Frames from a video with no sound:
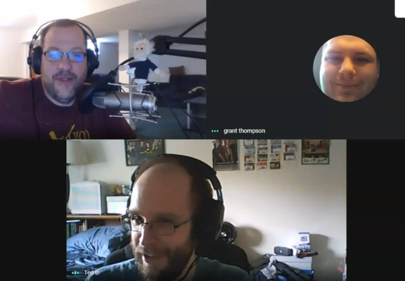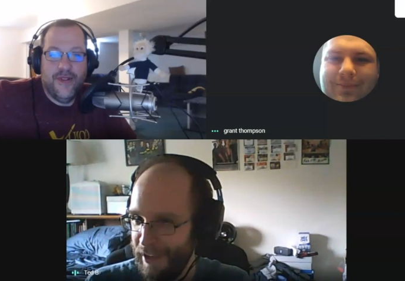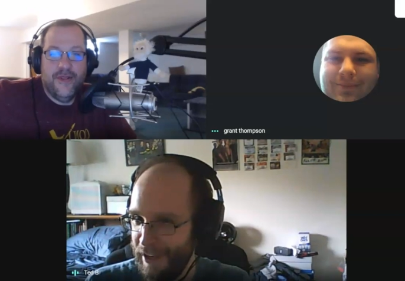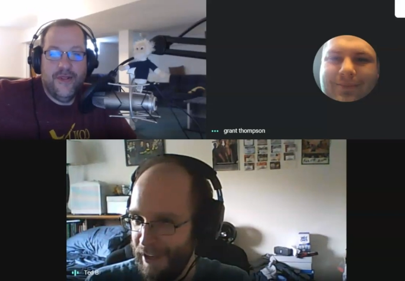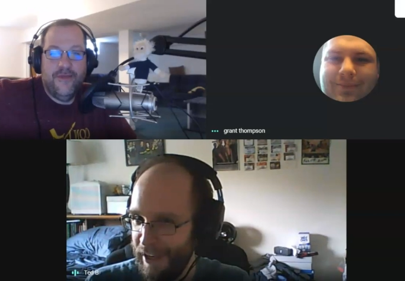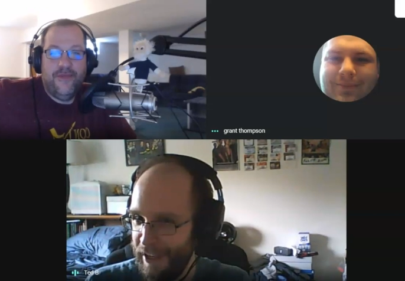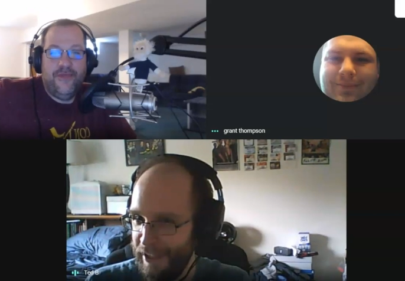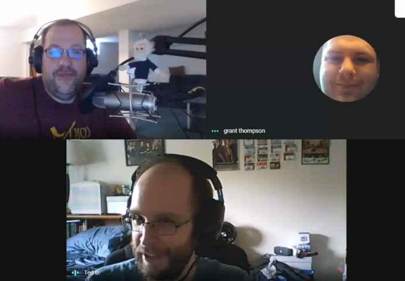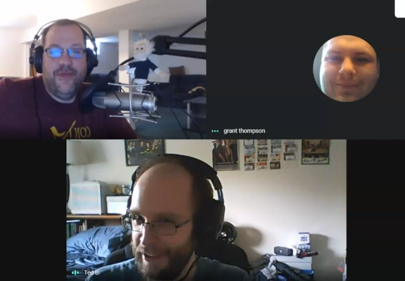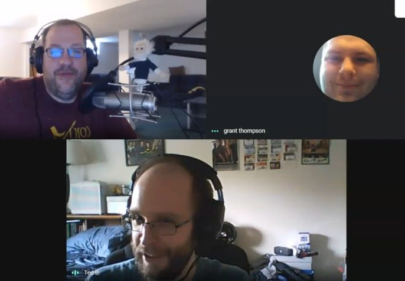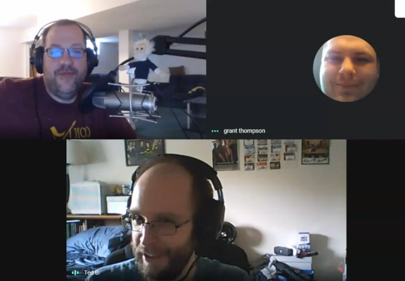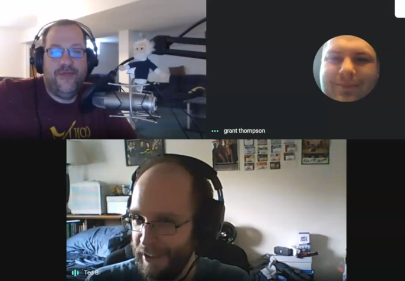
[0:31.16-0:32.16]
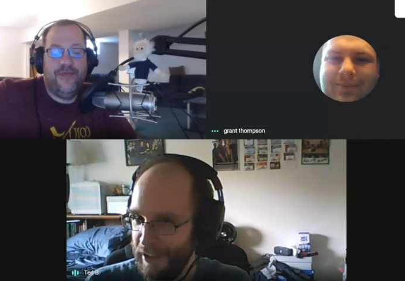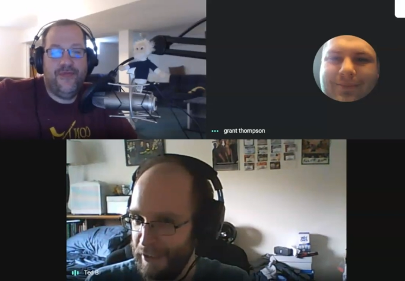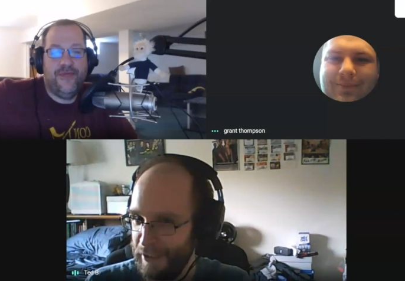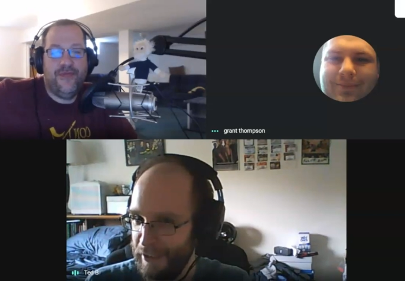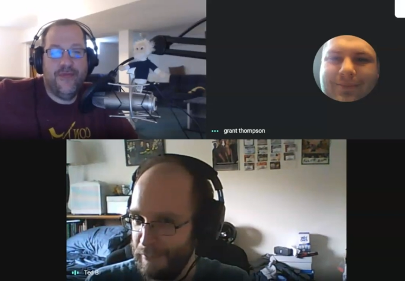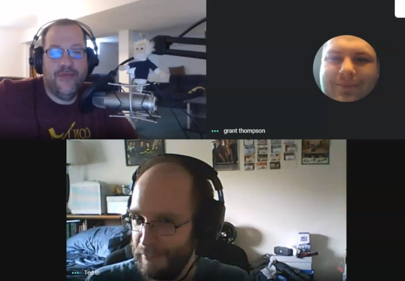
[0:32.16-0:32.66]
Speaker 1: And I
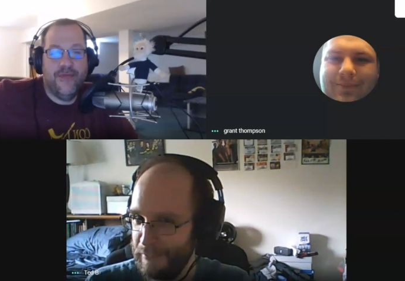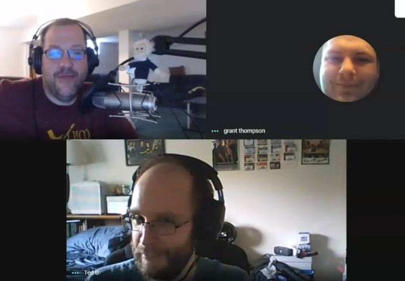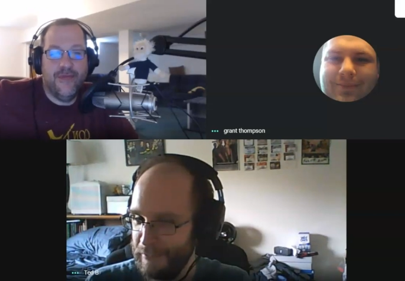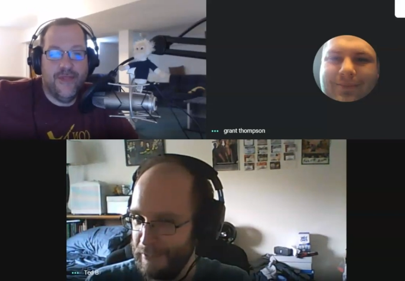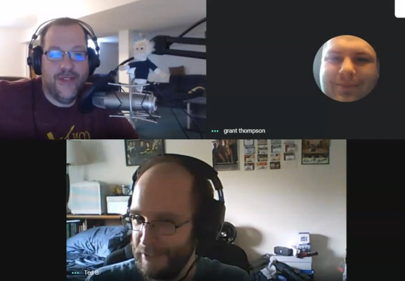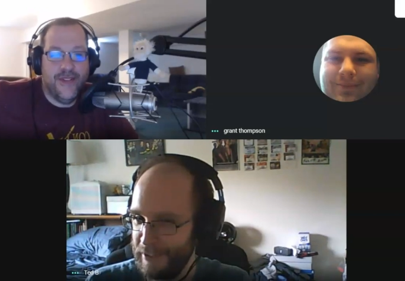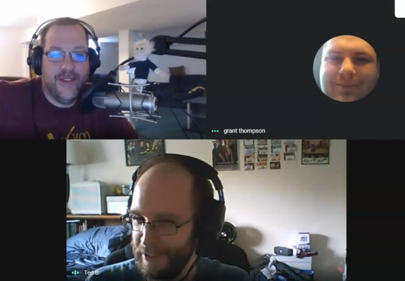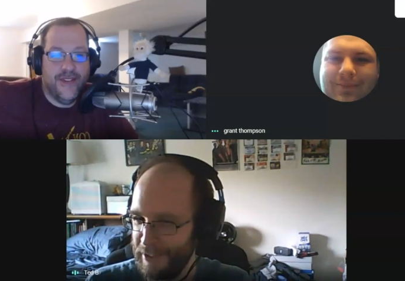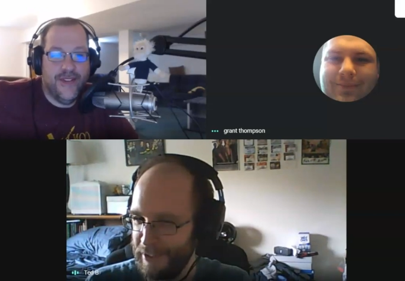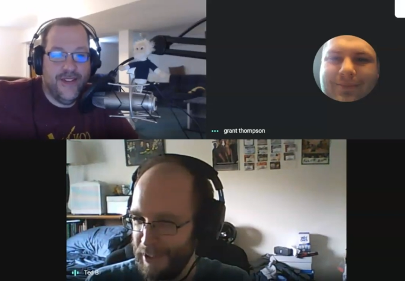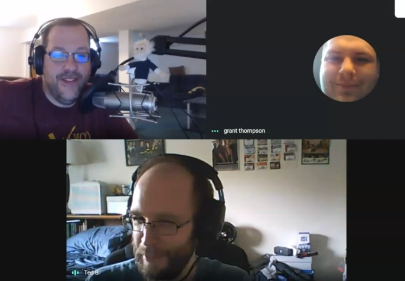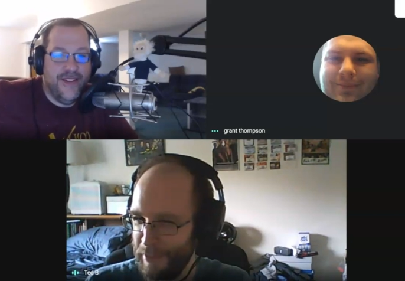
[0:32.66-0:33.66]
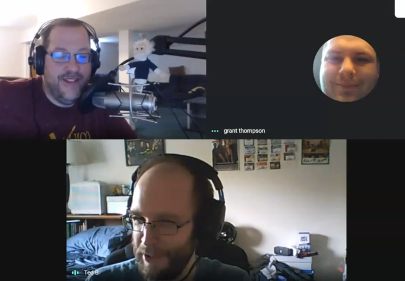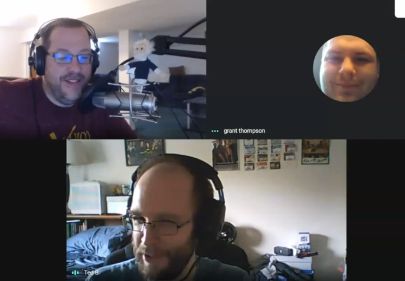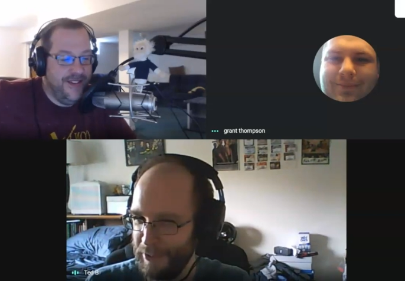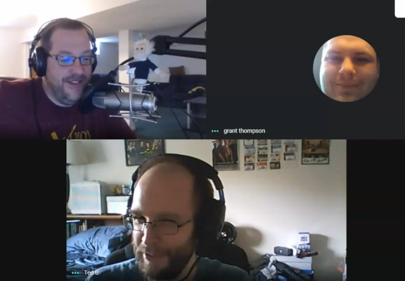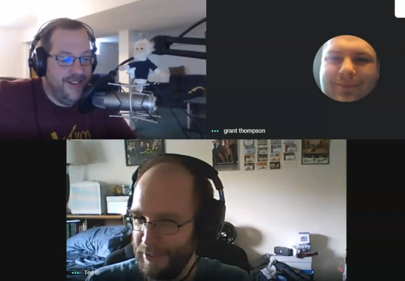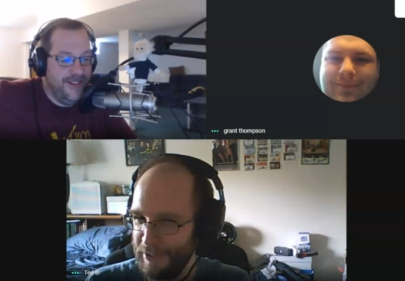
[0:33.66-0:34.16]
love to talk
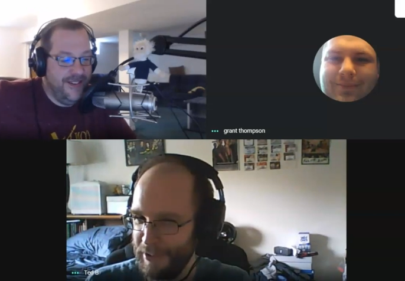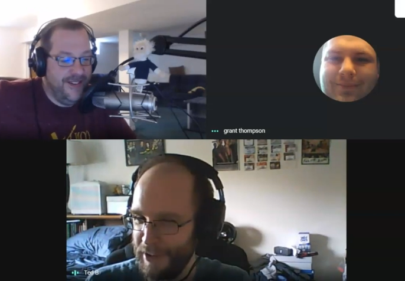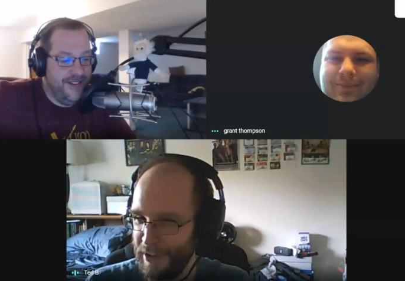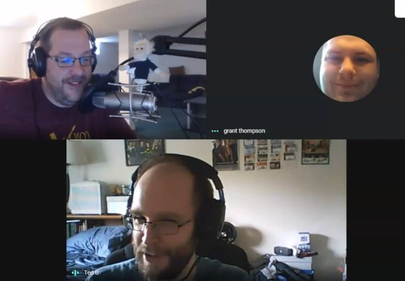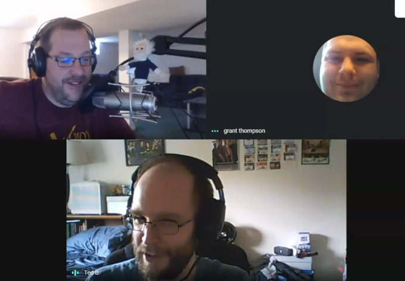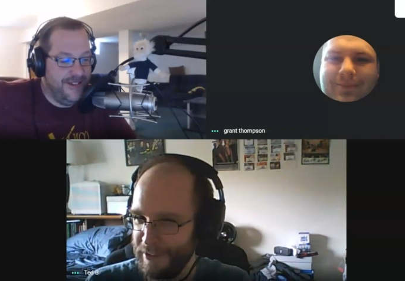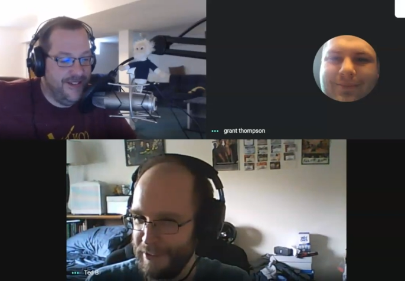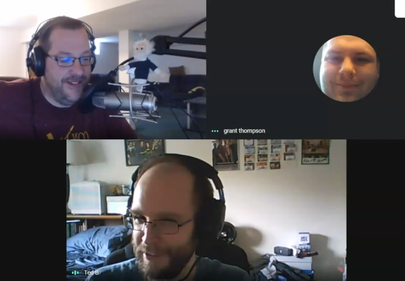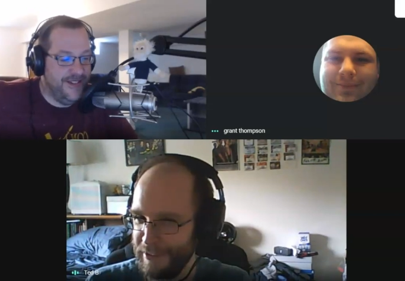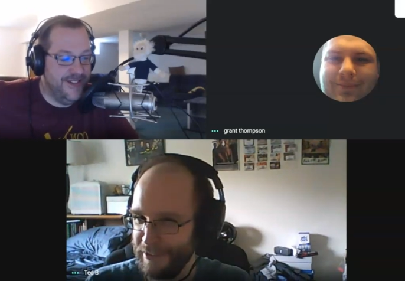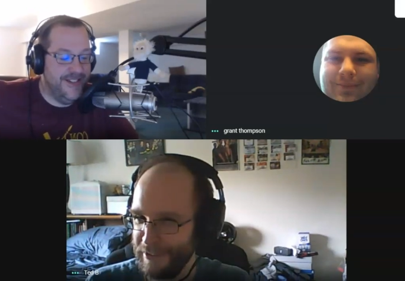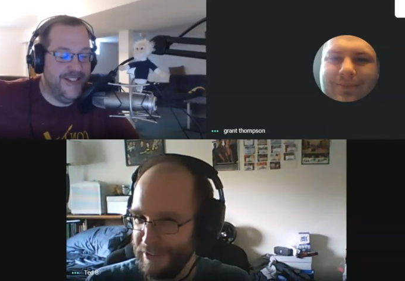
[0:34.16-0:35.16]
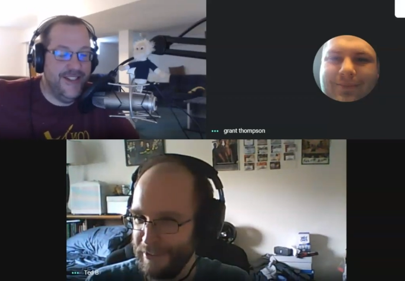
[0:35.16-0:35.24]
about cards.